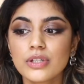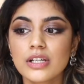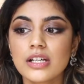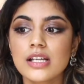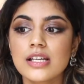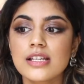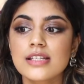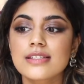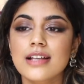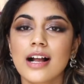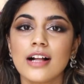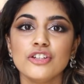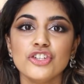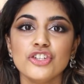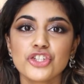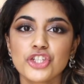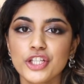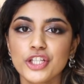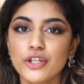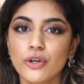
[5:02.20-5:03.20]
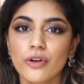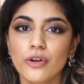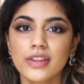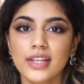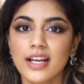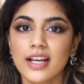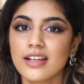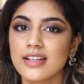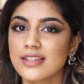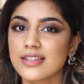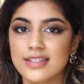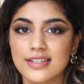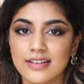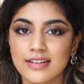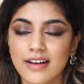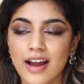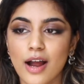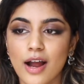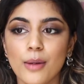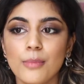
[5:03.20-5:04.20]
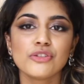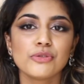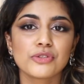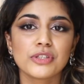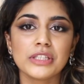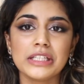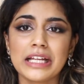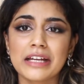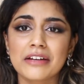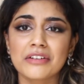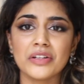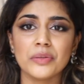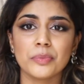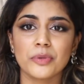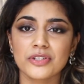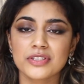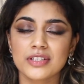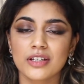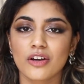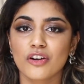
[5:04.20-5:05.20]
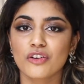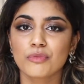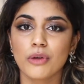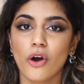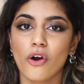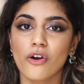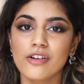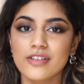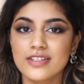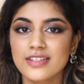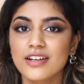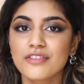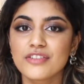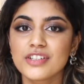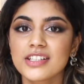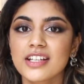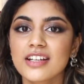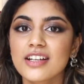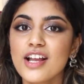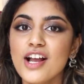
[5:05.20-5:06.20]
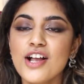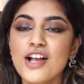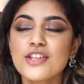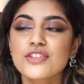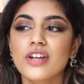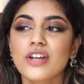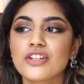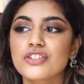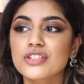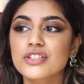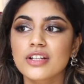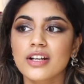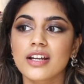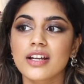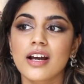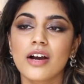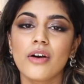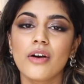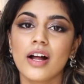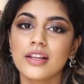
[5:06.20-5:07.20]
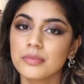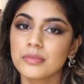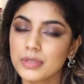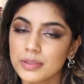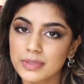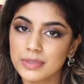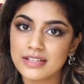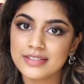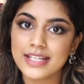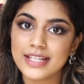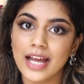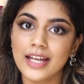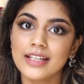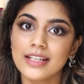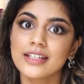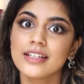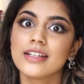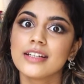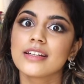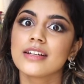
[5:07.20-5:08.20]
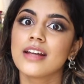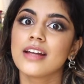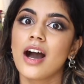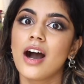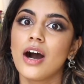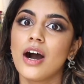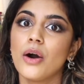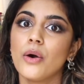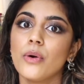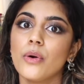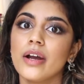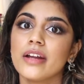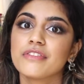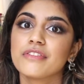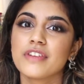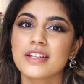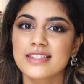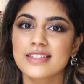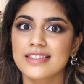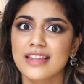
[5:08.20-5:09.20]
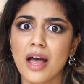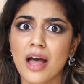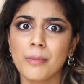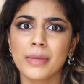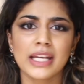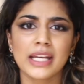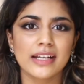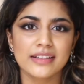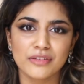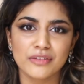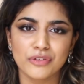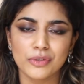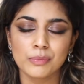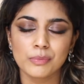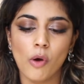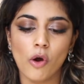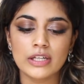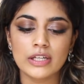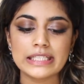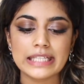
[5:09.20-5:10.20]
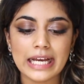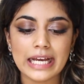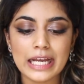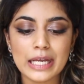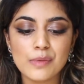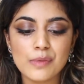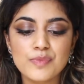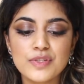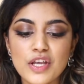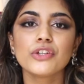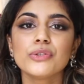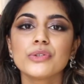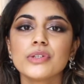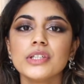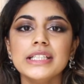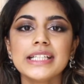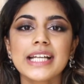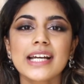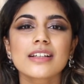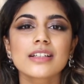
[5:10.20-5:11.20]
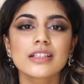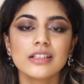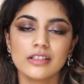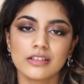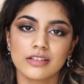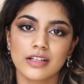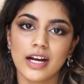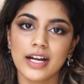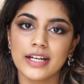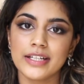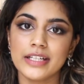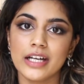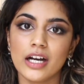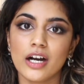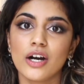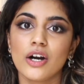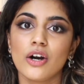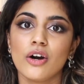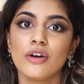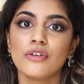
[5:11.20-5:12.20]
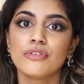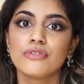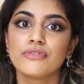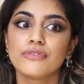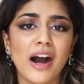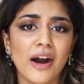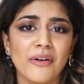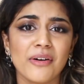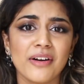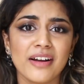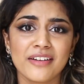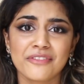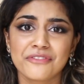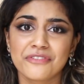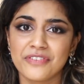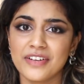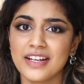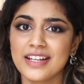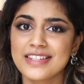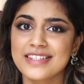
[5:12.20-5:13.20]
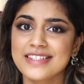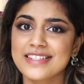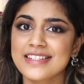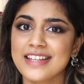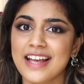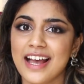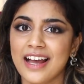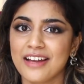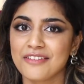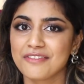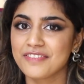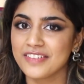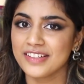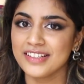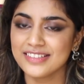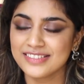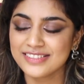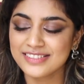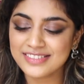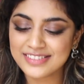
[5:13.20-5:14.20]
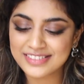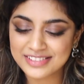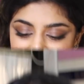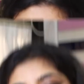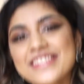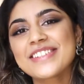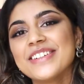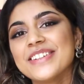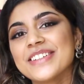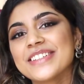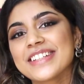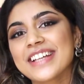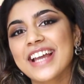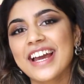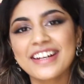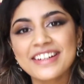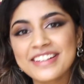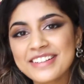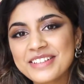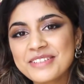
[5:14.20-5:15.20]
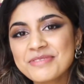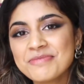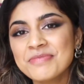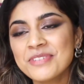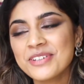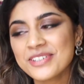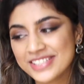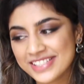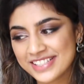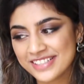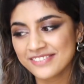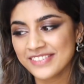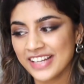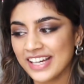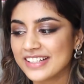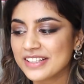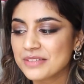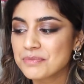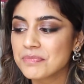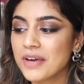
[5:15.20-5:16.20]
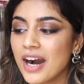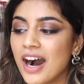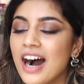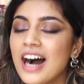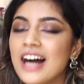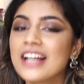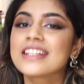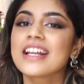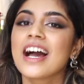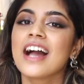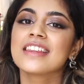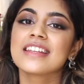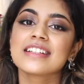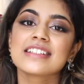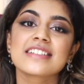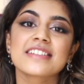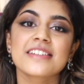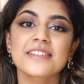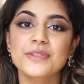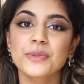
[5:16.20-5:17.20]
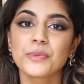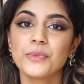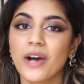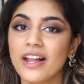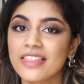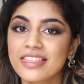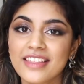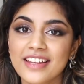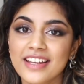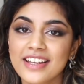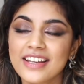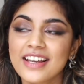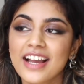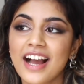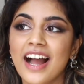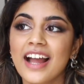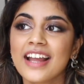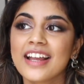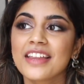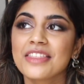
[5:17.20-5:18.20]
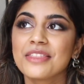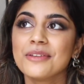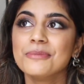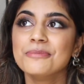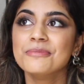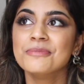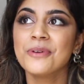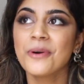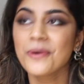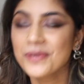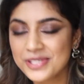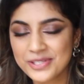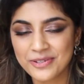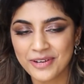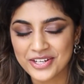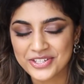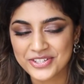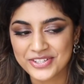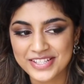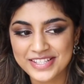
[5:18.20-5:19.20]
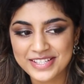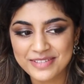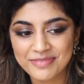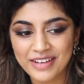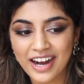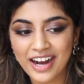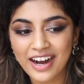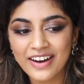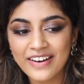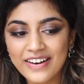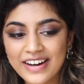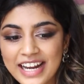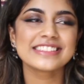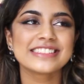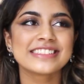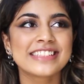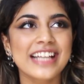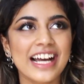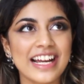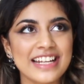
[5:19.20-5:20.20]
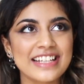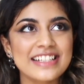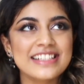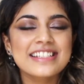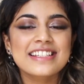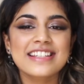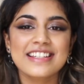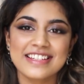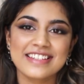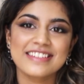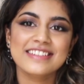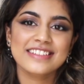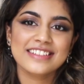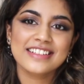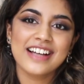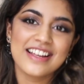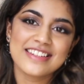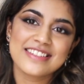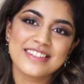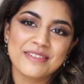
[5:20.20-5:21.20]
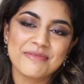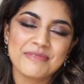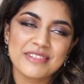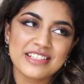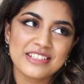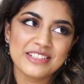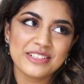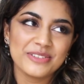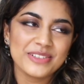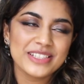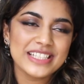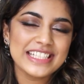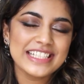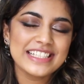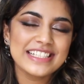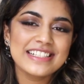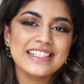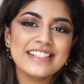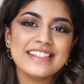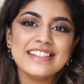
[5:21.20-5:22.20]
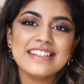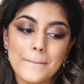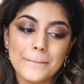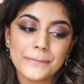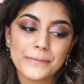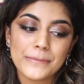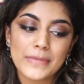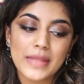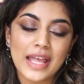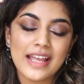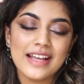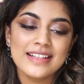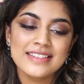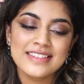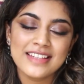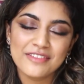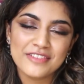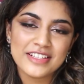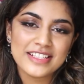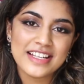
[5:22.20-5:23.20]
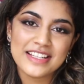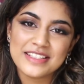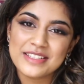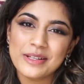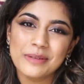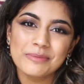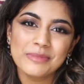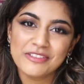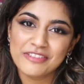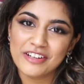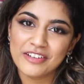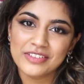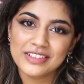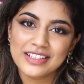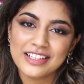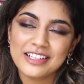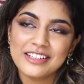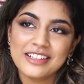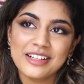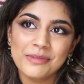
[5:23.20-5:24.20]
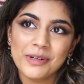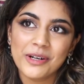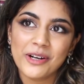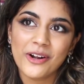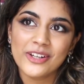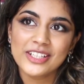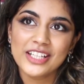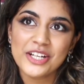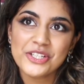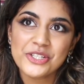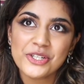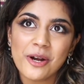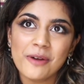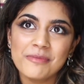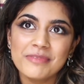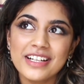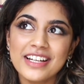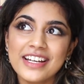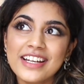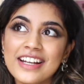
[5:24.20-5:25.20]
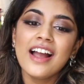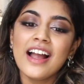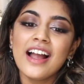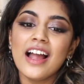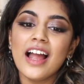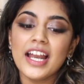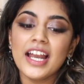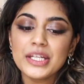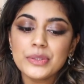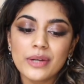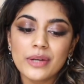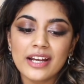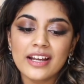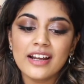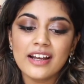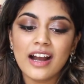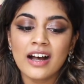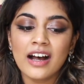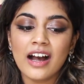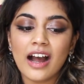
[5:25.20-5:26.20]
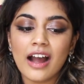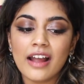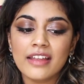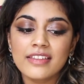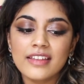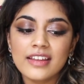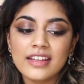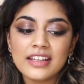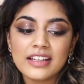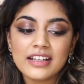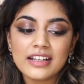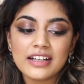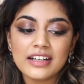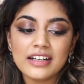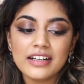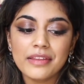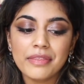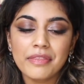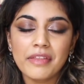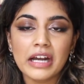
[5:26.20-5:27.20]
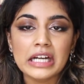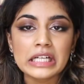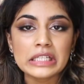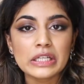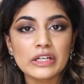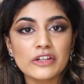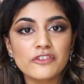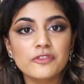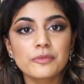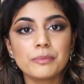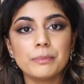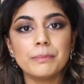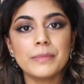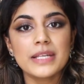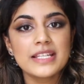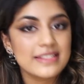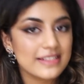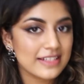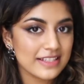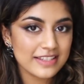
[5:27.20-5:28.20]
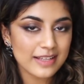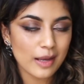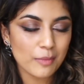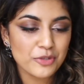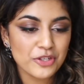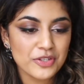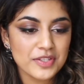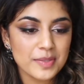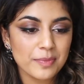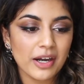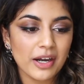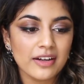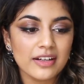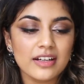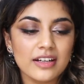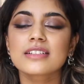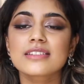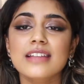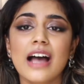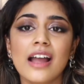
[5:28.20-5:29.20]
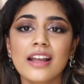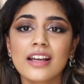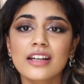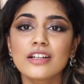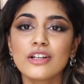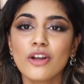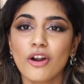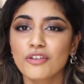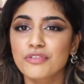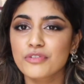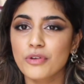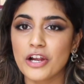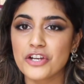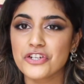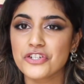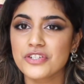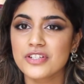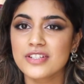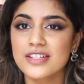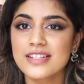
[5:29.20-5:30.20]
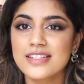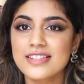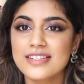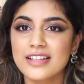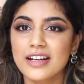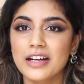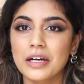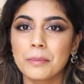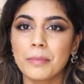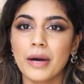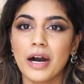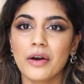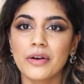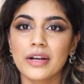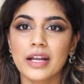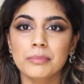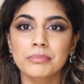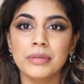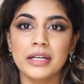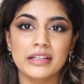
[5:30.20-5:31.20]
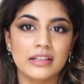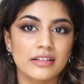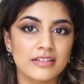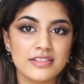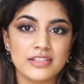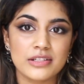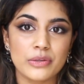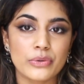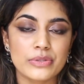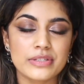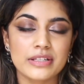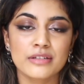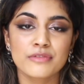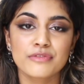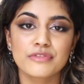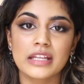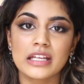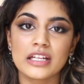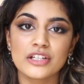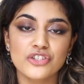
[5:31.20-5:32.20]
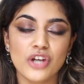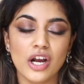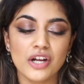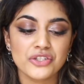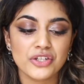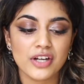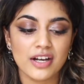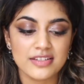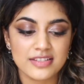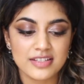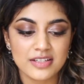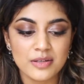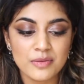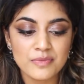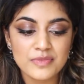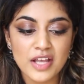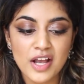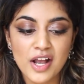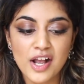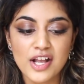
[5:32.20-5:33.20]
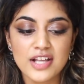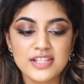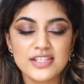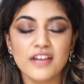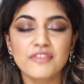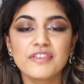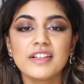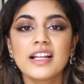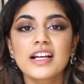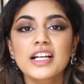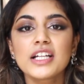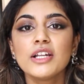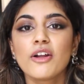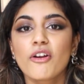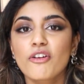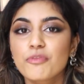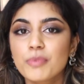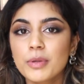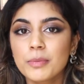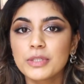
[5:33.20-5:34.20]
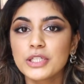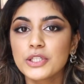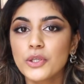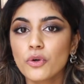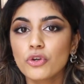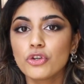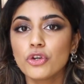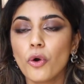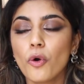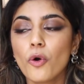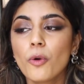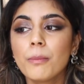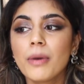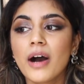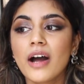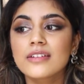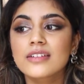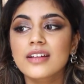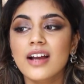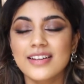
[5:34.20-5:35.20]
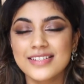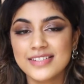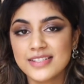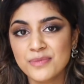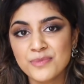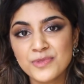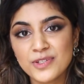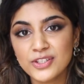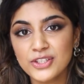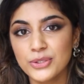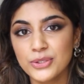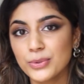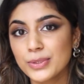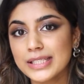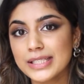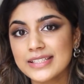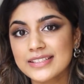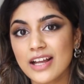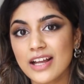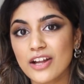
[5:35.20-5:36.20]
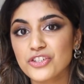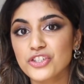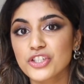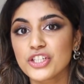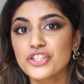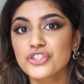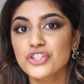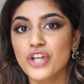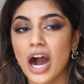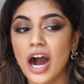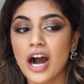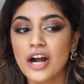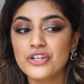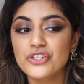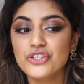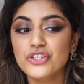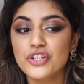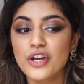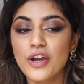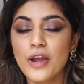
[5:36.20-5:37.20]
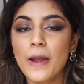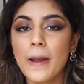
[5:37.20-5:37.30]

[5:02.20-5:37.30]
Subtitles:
is I usually go on their Instagram Instagram usually like repost a lot of bloggers and everything, so I just look at how other people are styling it and how it fits them and like different body types. You really get a clearer idea of how it fits and feels. So to get into the most awaited part, I think this is the one thing I get the most questions about, that is customs and duties. It's safe to say it's not my favorite thing about online shopping. Anyway, I think there are a lot of misconceptions about it because I get a lot of questions about like particular stores and if they charge customs. So I feel like a lot of people don't know, but customs and duties are actually charged